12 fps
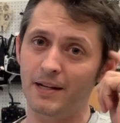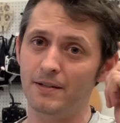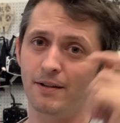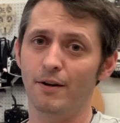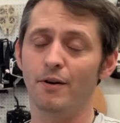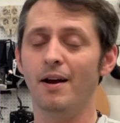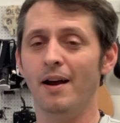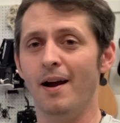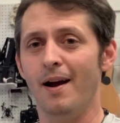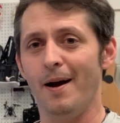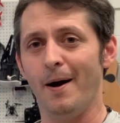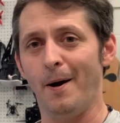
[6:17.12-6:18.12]
too.
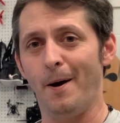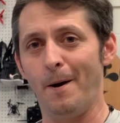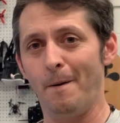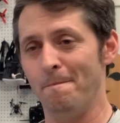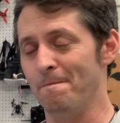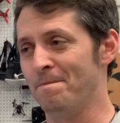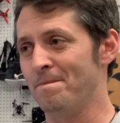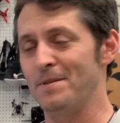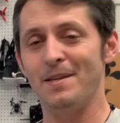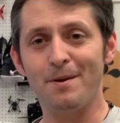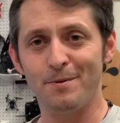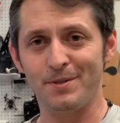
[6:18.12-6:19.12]
So
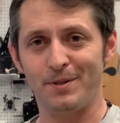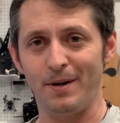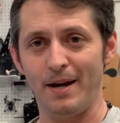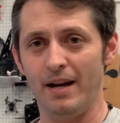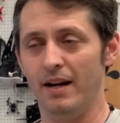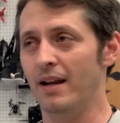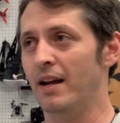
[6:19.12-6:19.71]
that was great.